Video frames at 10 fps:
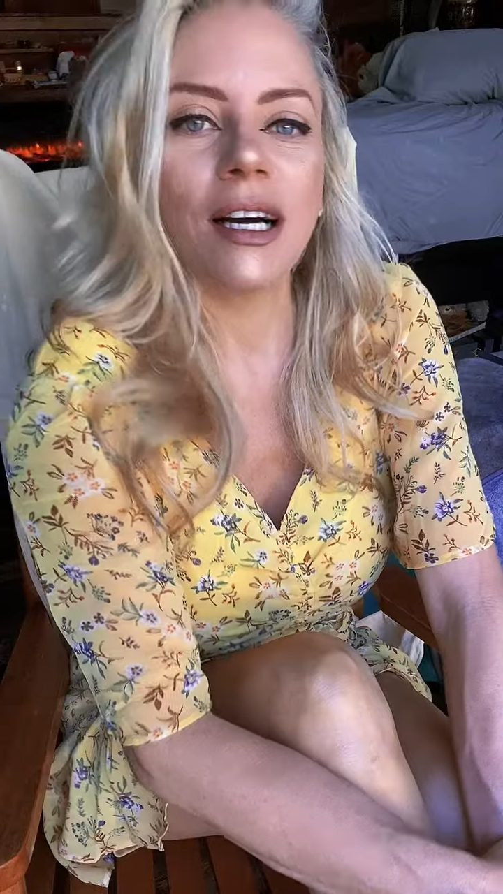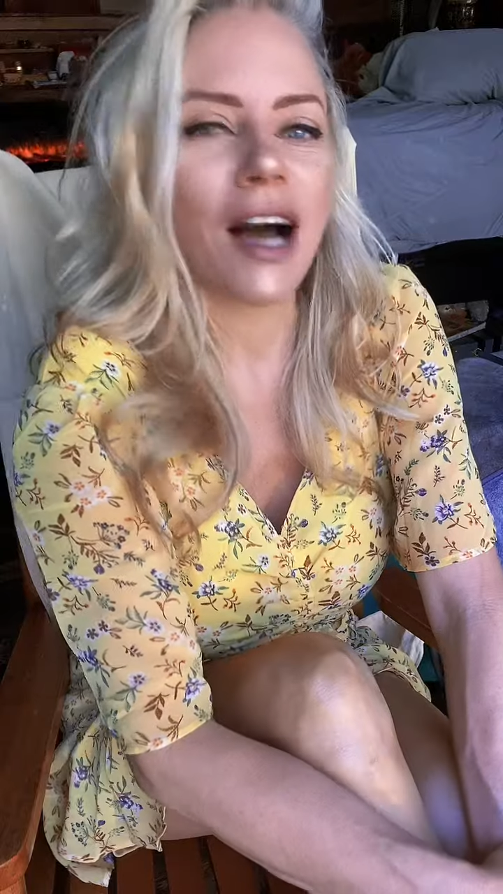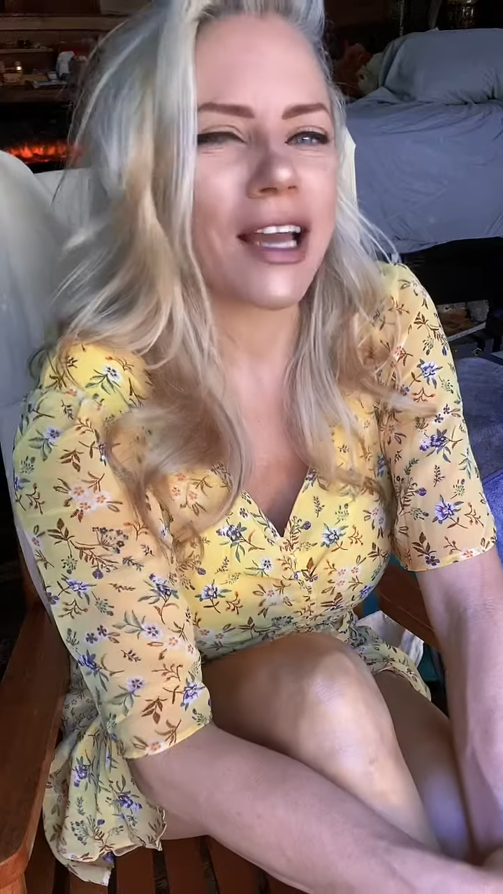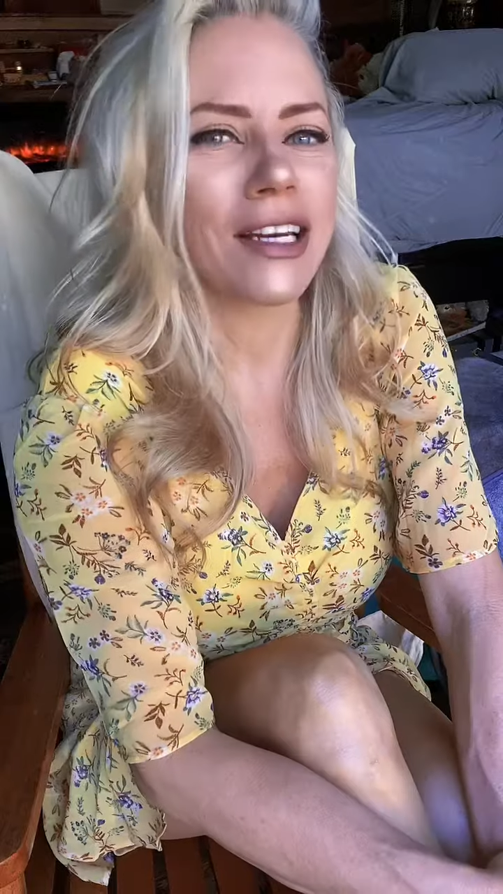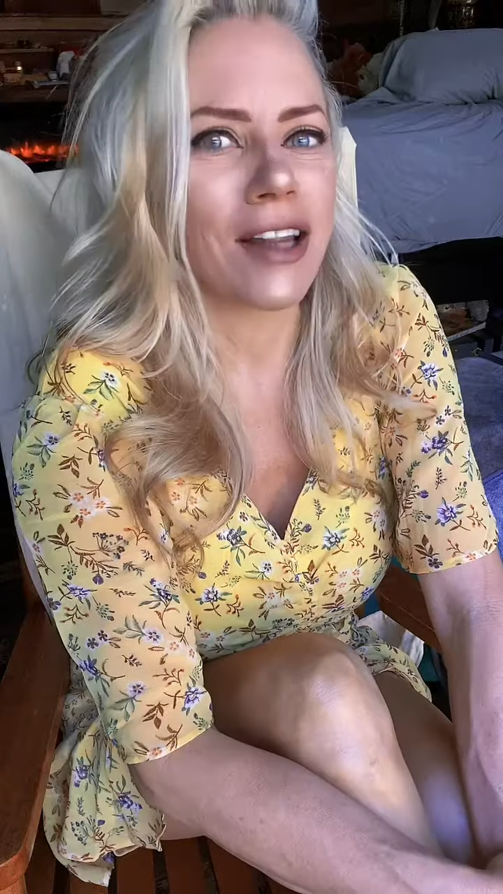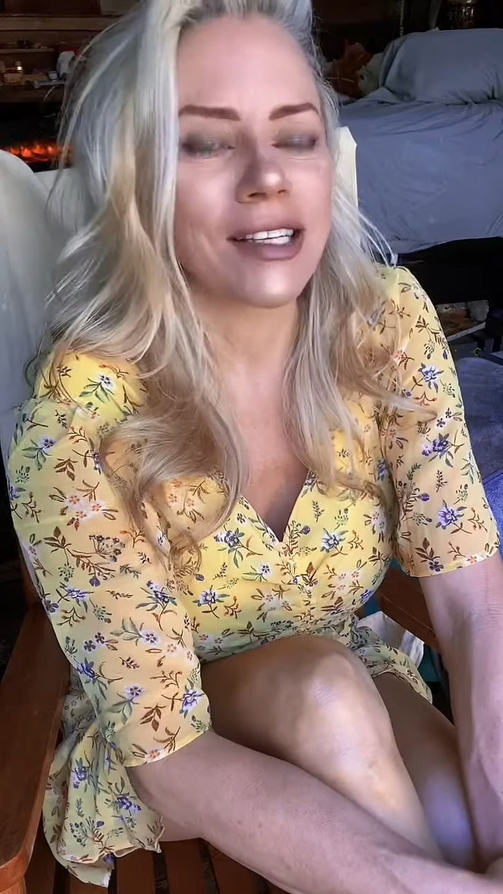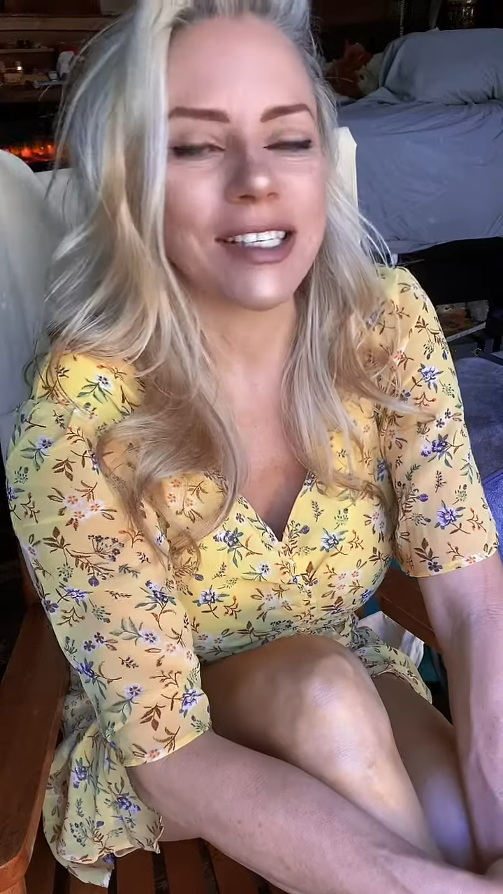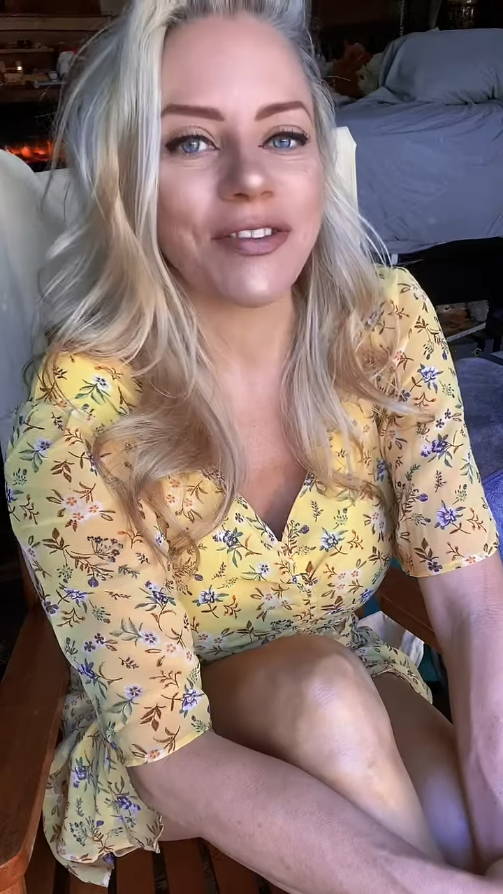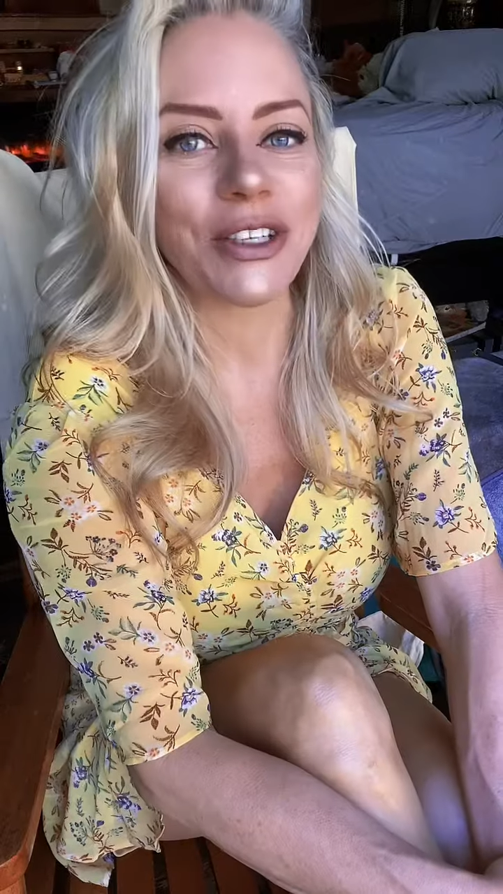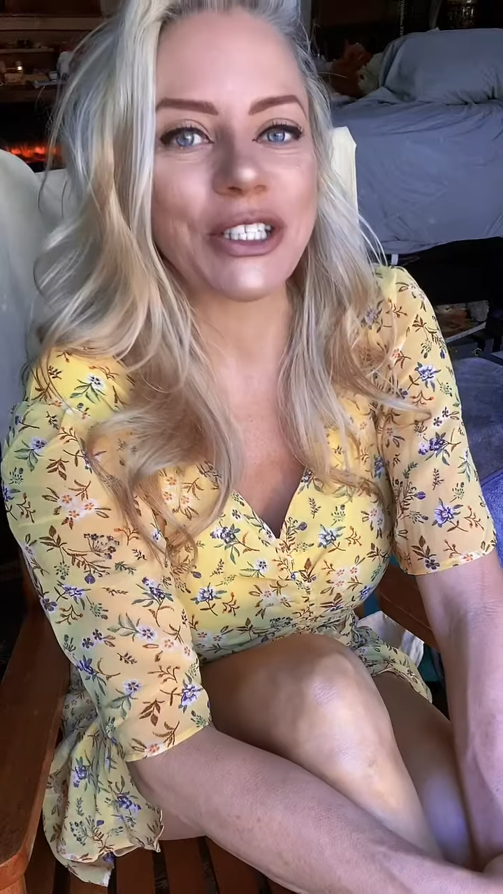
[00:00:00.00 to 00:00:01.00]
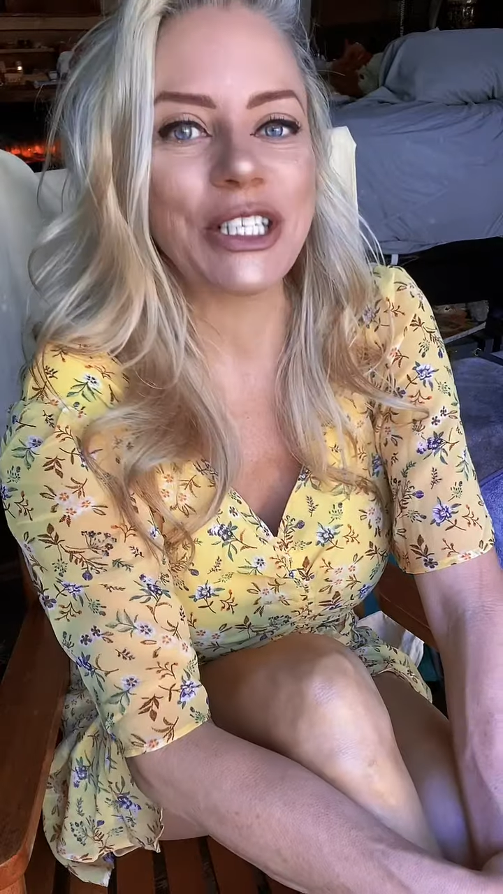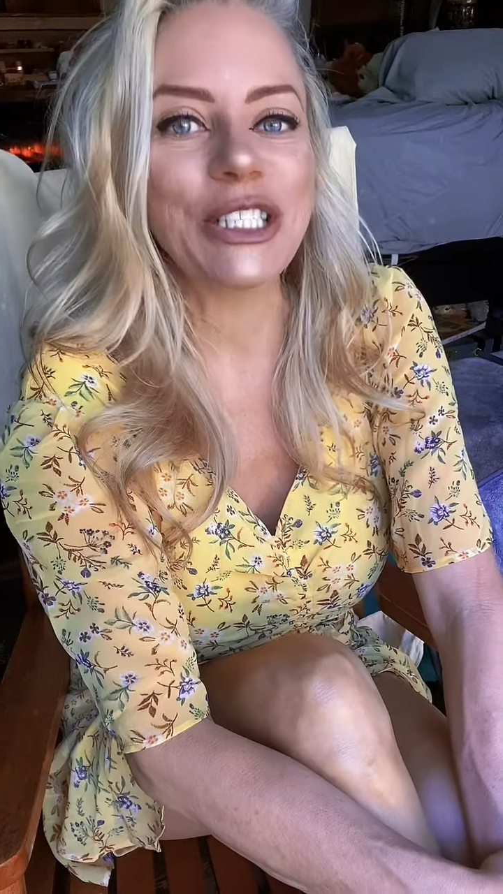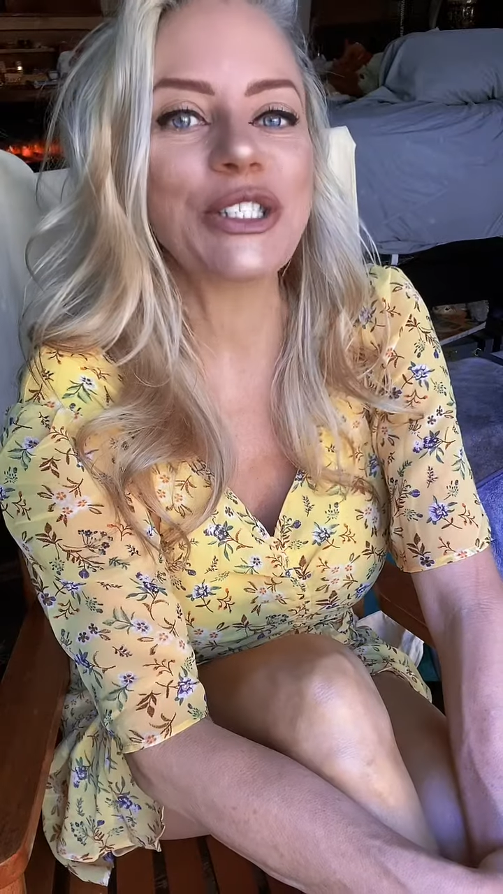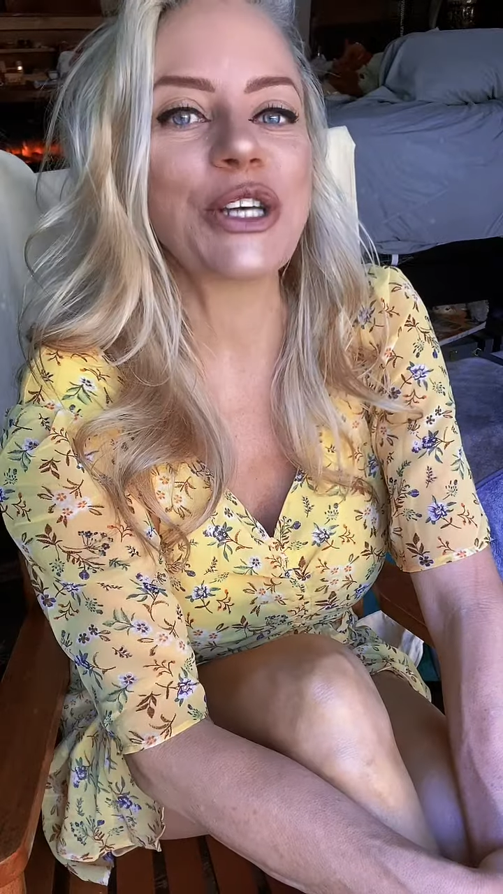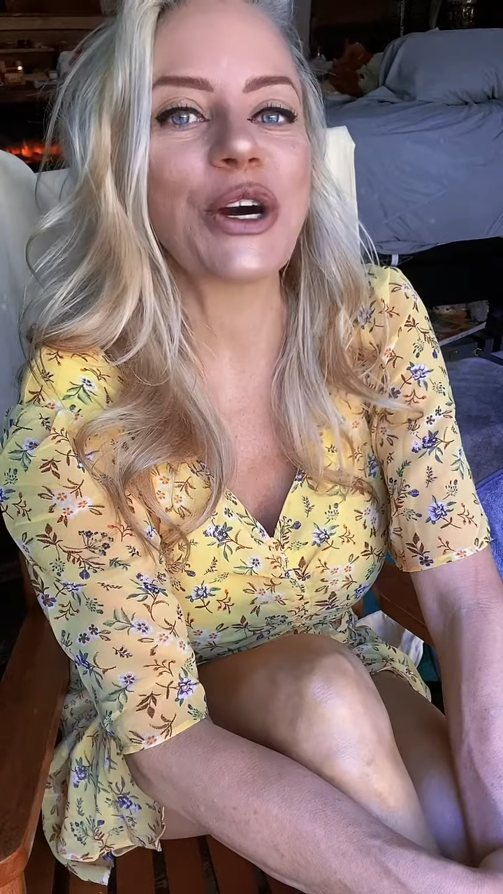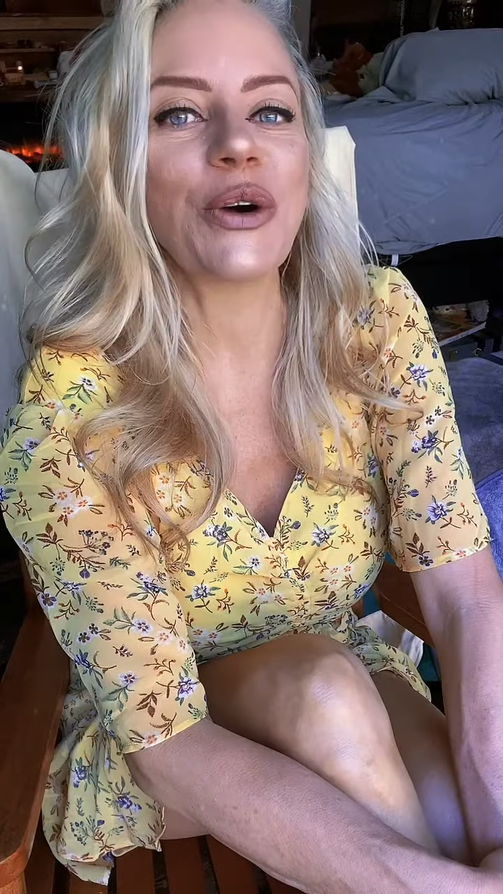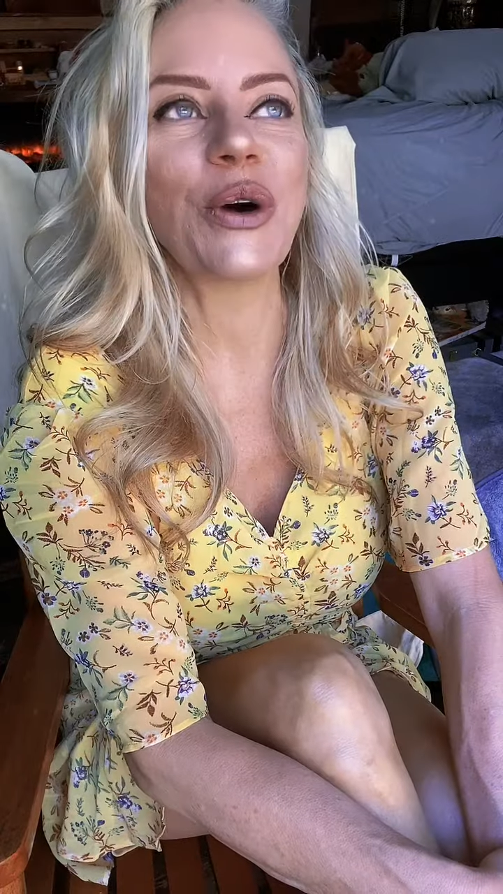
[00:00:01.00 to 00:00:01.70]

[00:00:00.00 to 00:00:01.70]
I eat a lot of seafood. So